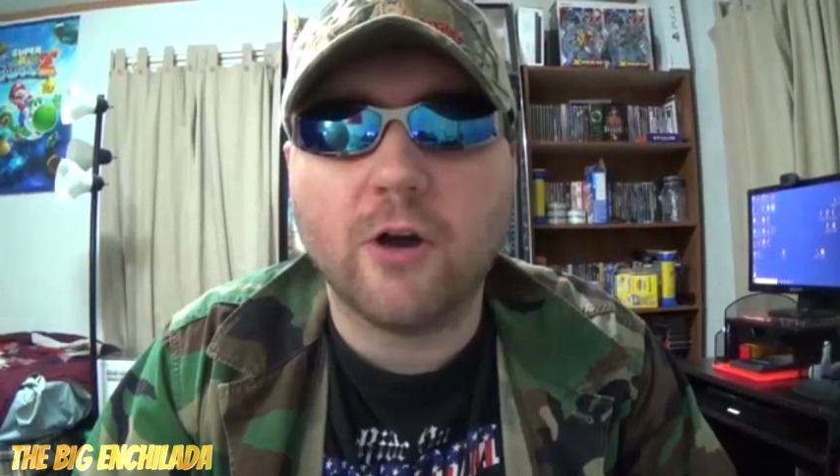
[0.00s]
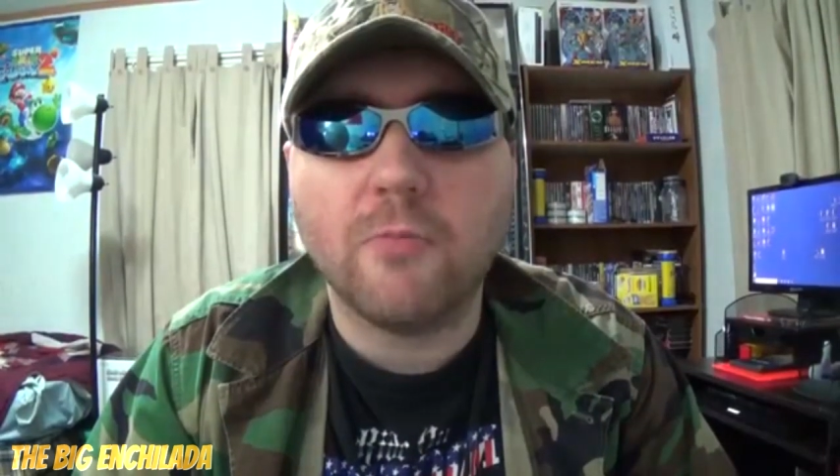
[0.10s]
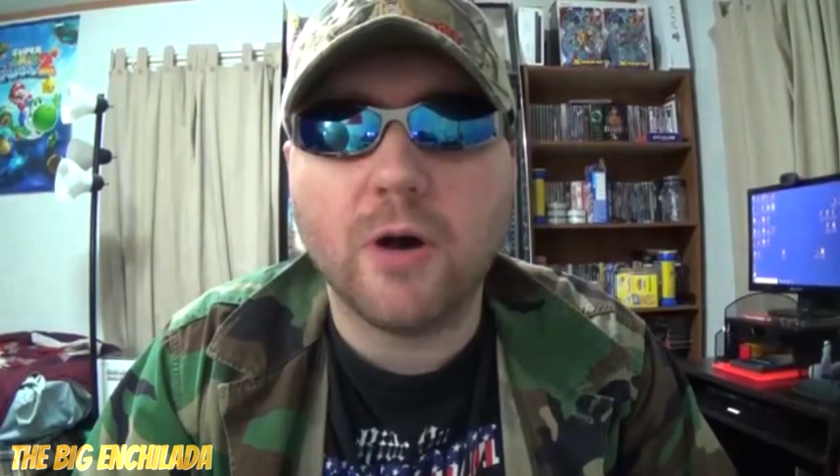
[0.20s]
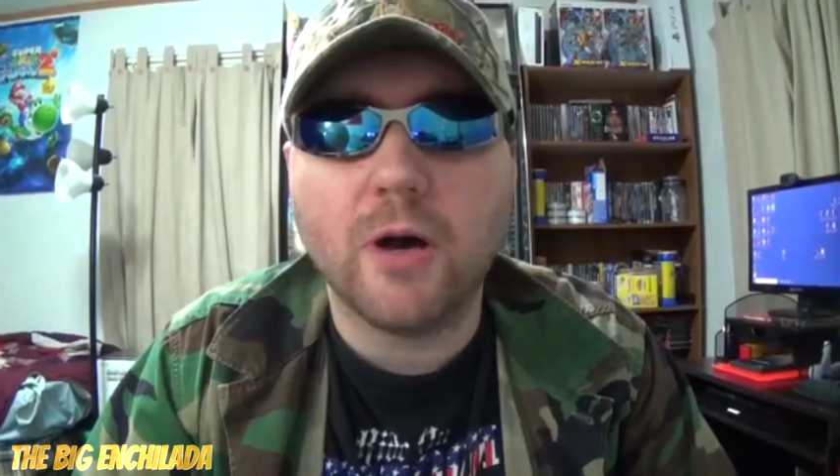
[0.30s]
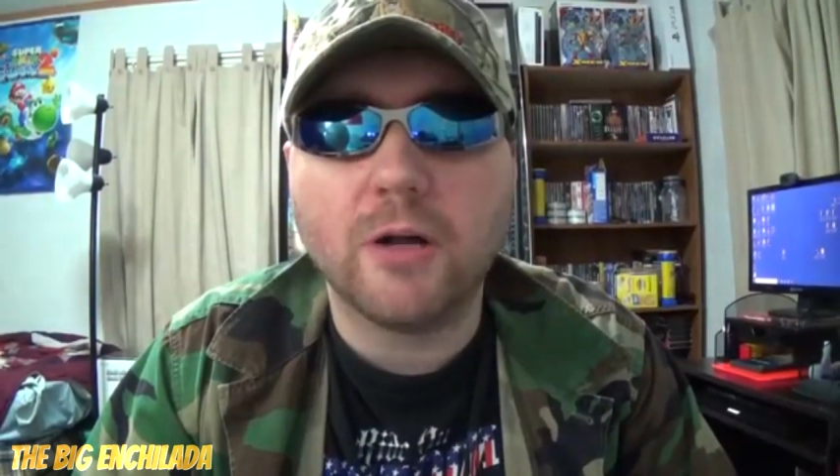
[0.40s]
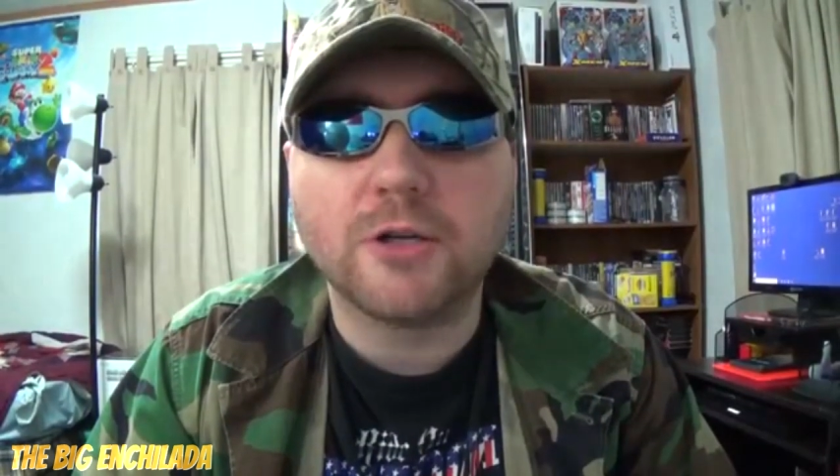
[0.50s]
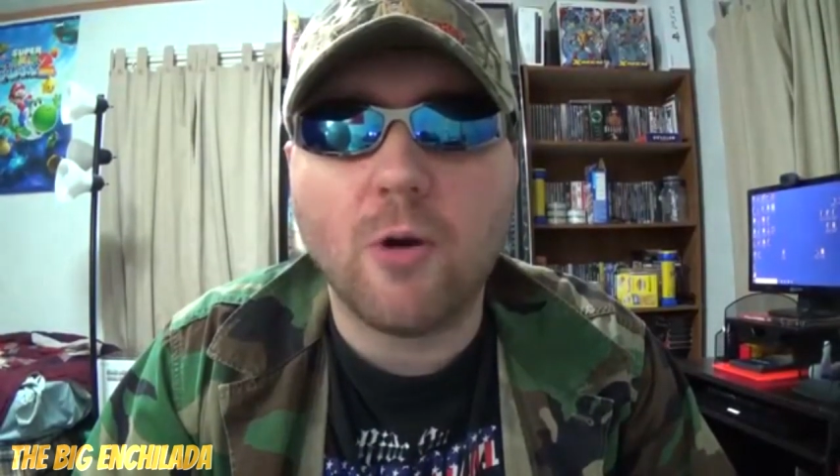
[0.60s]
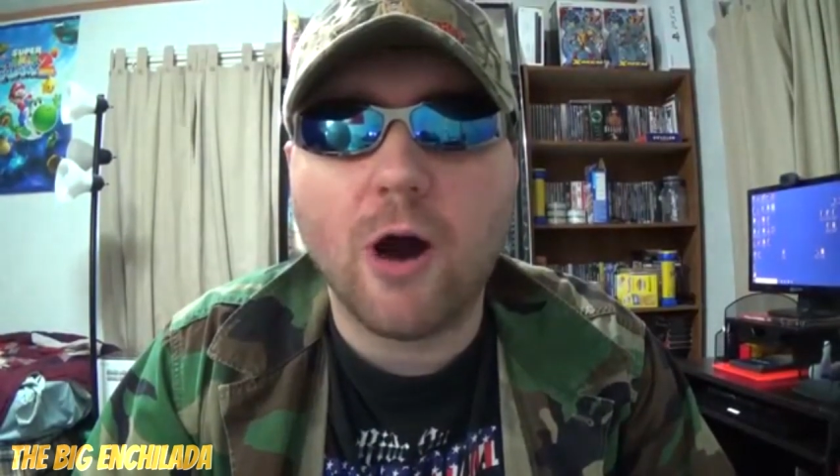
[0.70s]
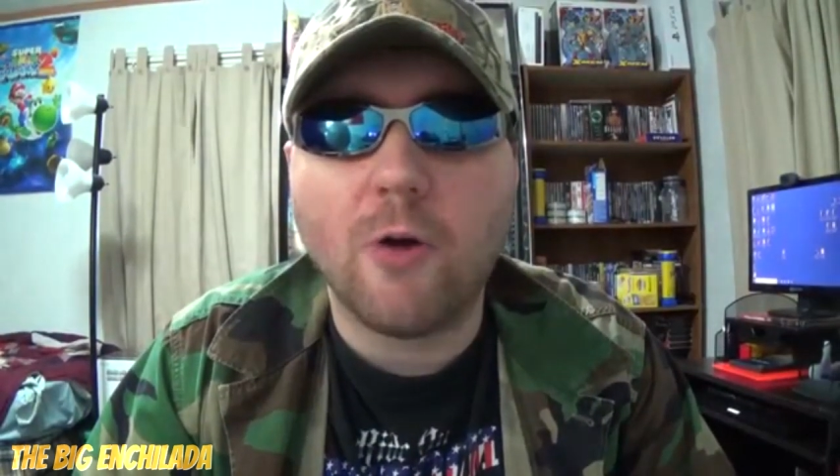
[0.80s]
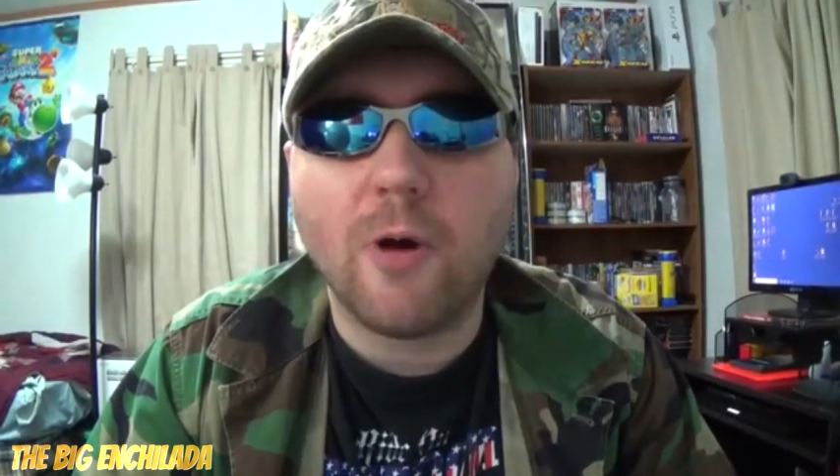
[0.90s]
much.
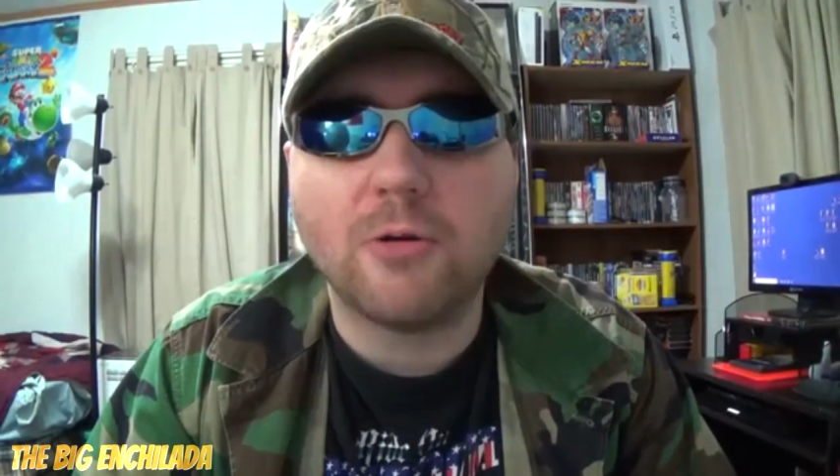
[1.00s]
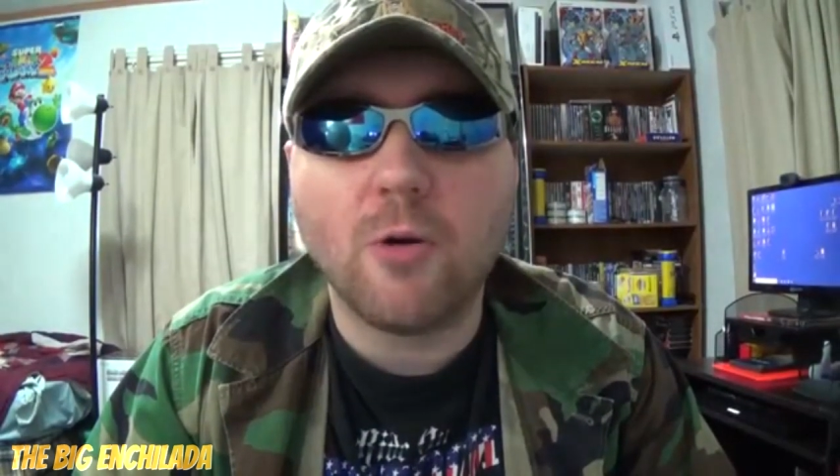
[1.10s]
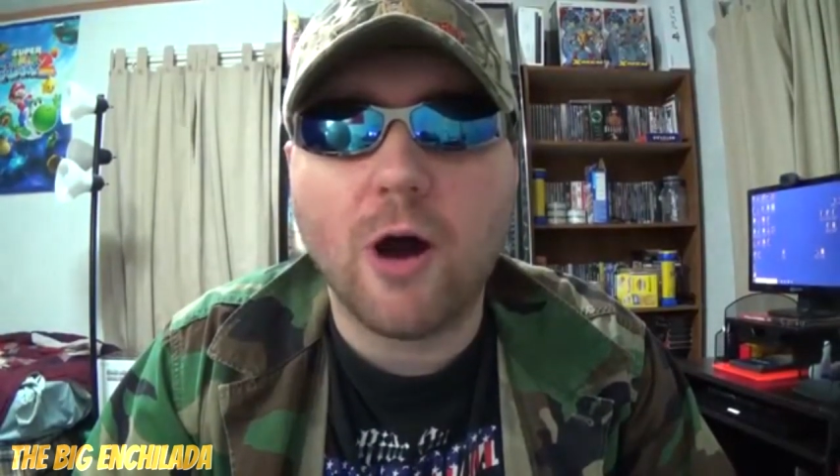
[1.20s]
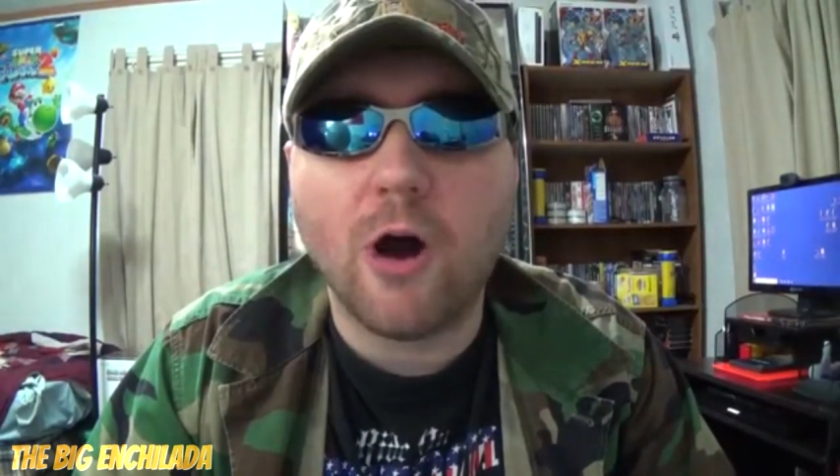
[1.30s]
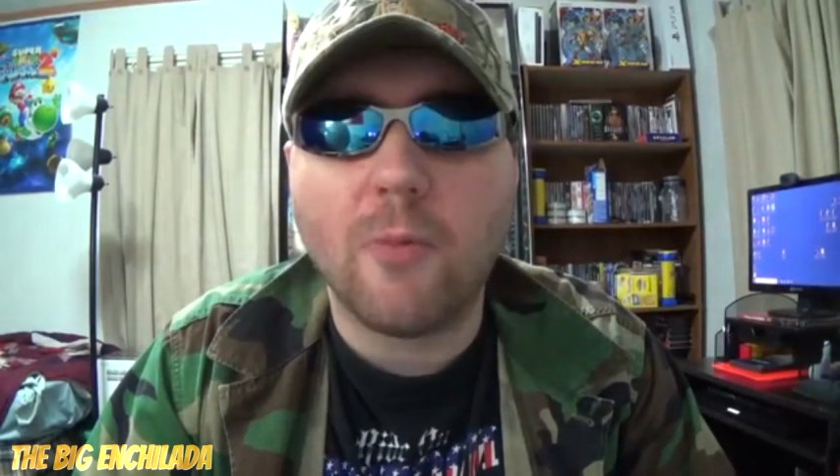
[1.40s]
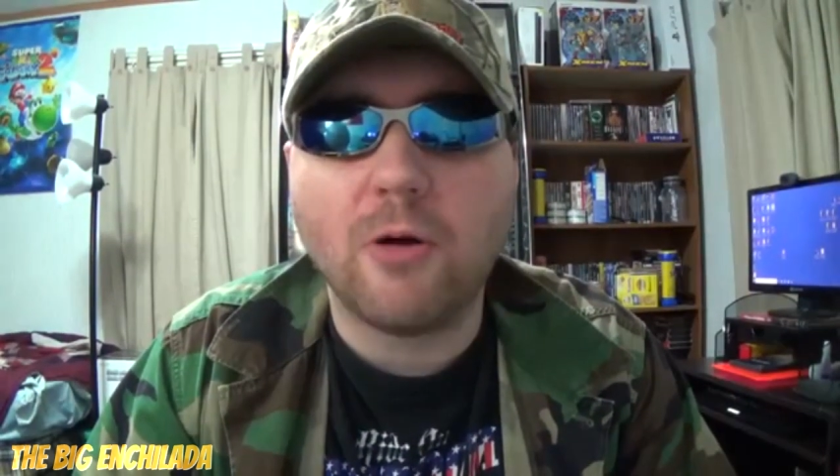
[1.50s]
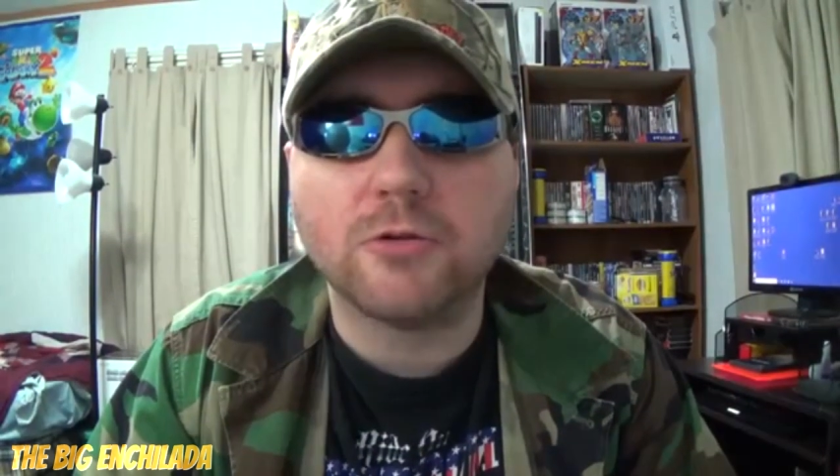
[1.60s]
Homo to homo.